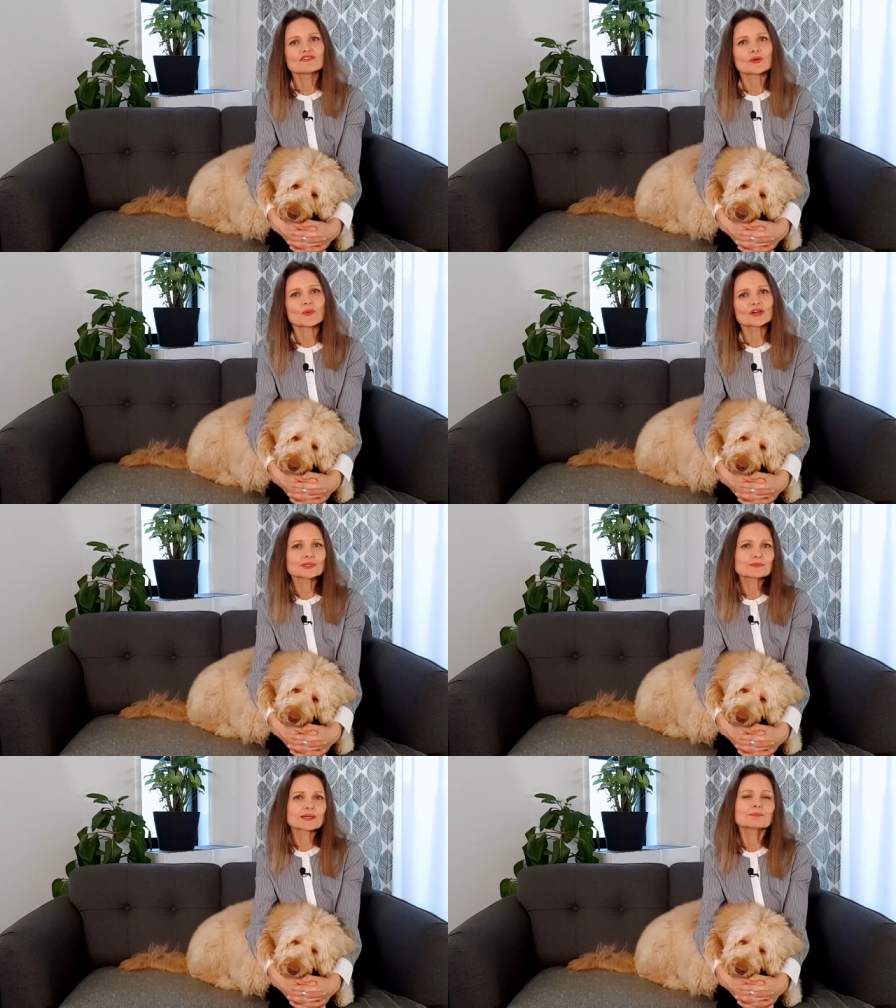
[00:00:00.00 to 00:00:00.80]
for what
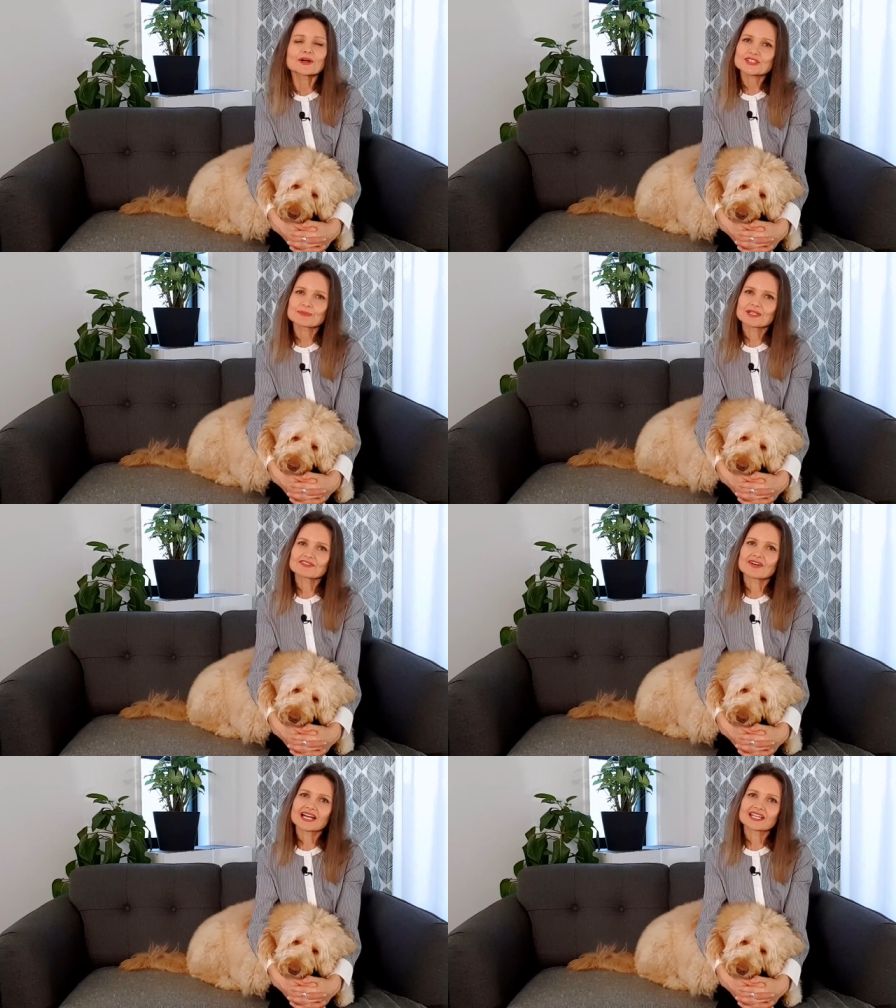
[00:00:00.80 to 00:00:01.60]
you may possibly
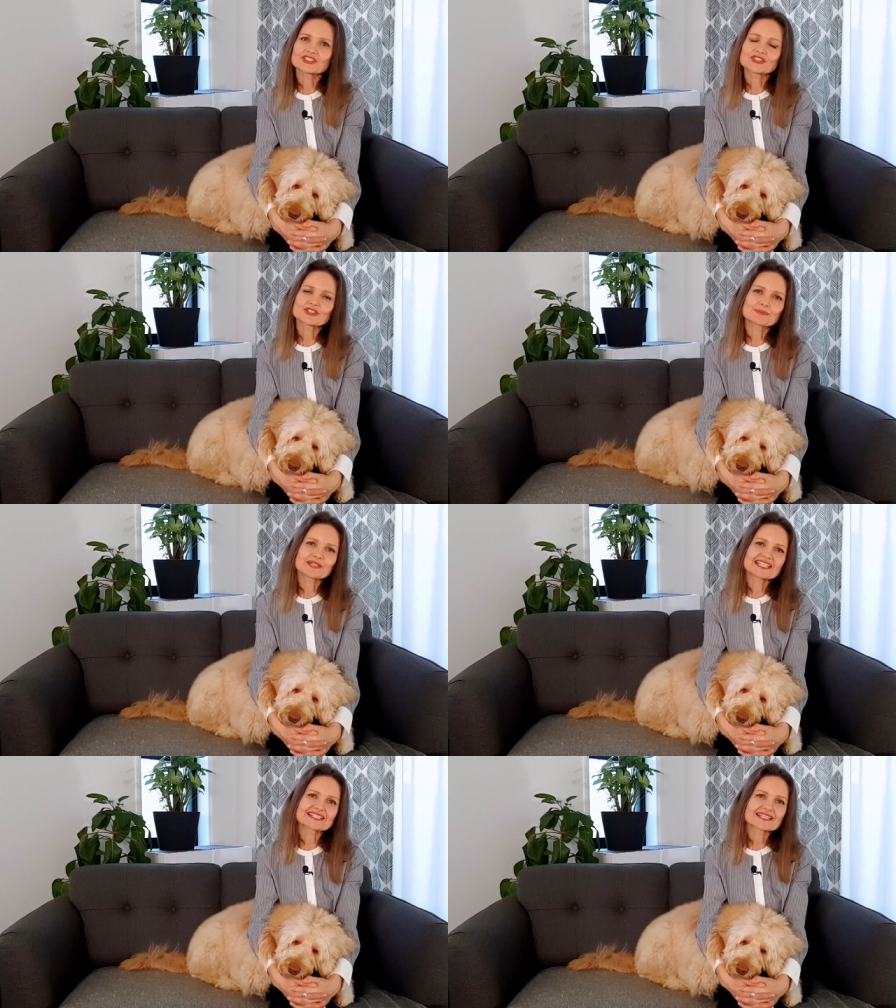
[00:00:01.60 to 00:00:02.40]
find to
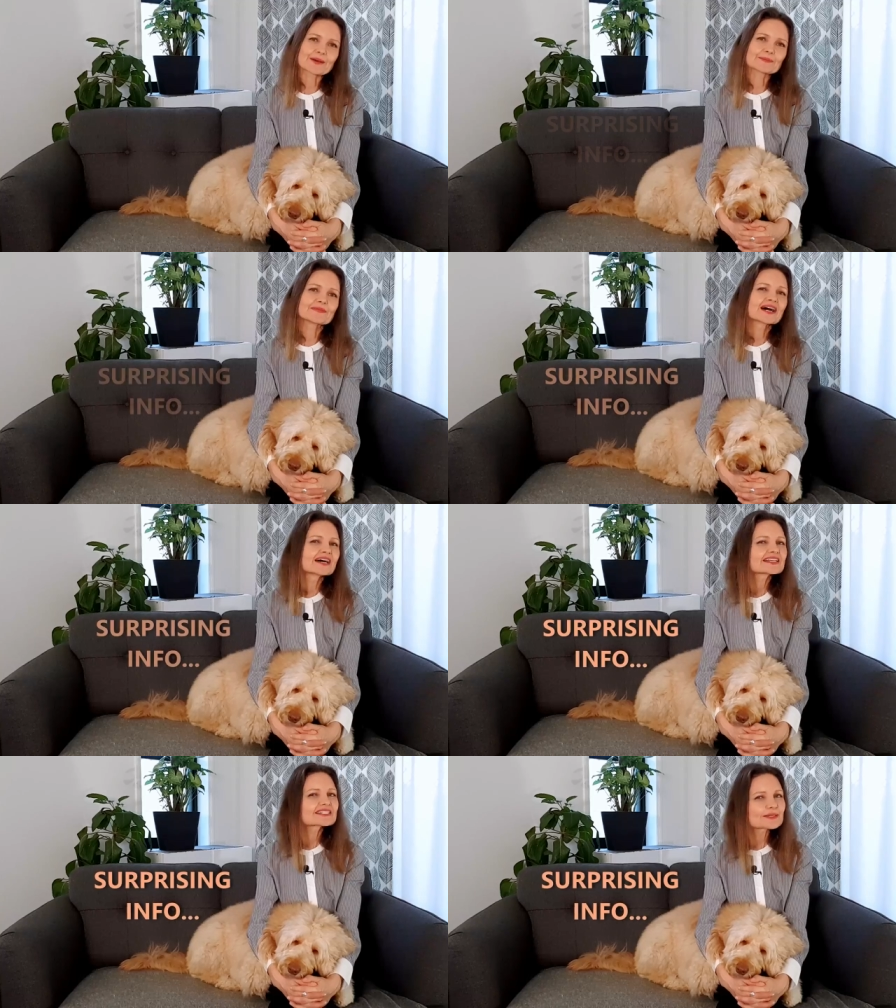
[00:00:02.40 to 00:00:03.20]
be some
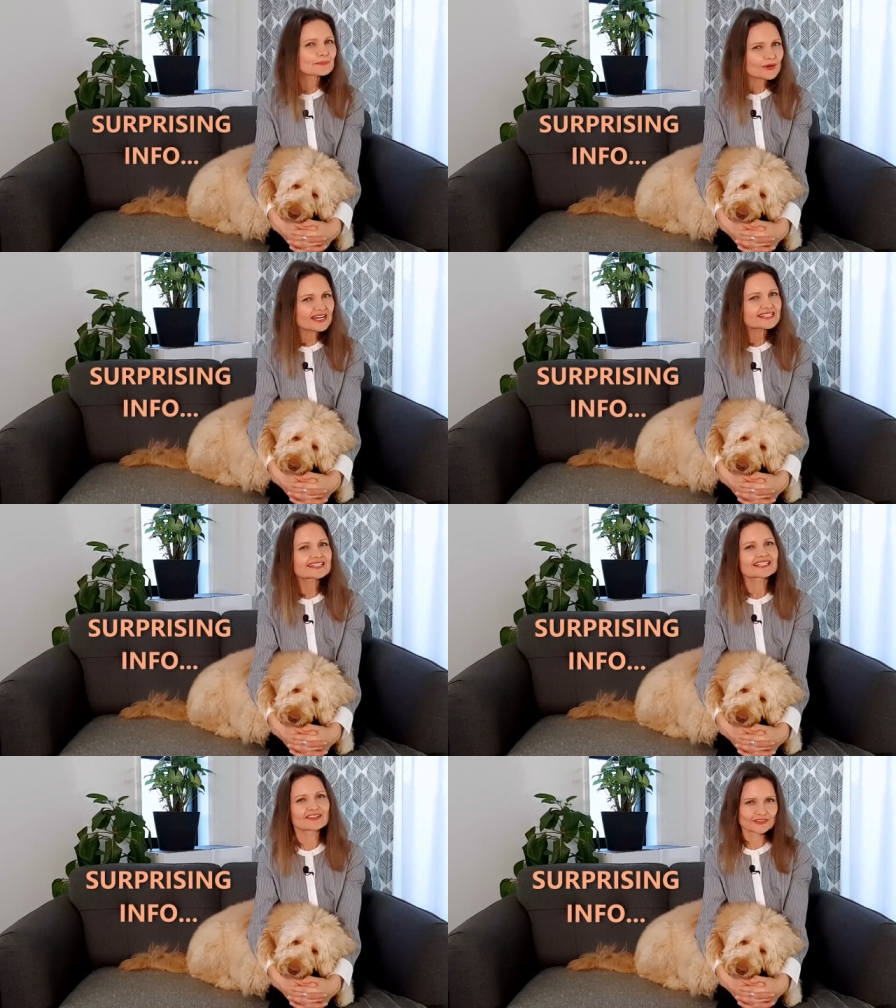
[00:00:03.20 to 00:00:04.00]

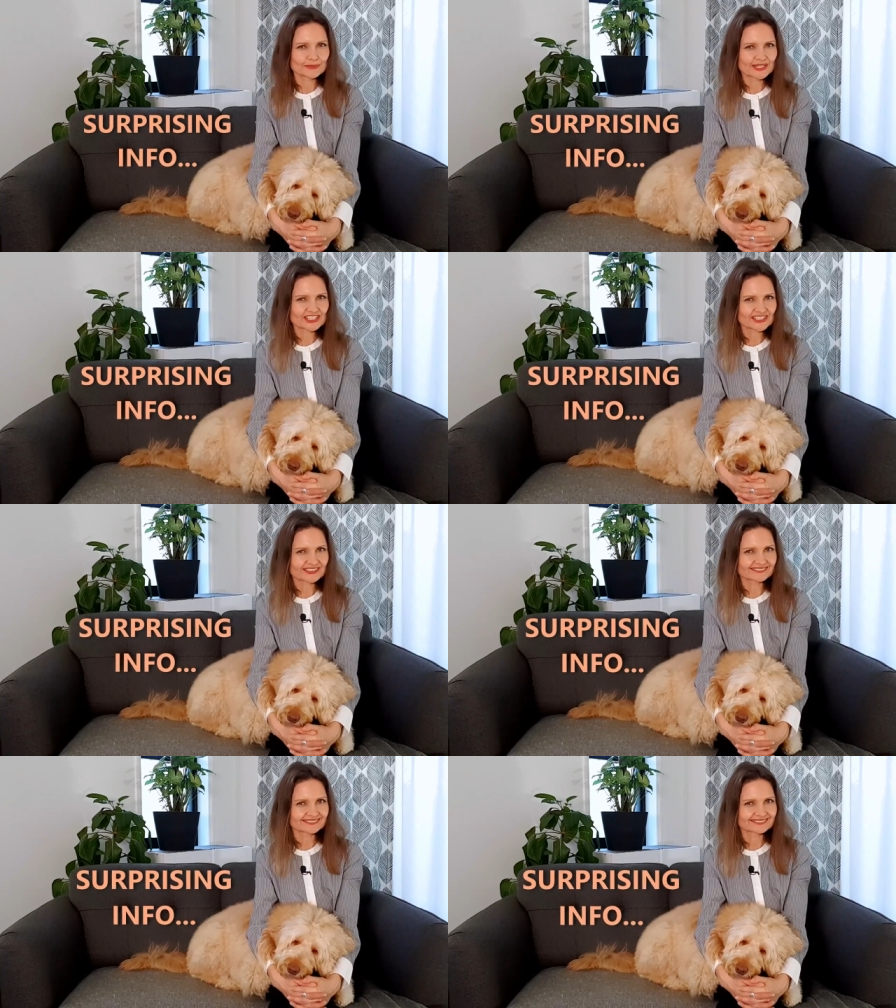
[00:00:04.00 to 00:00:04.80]
surprising information.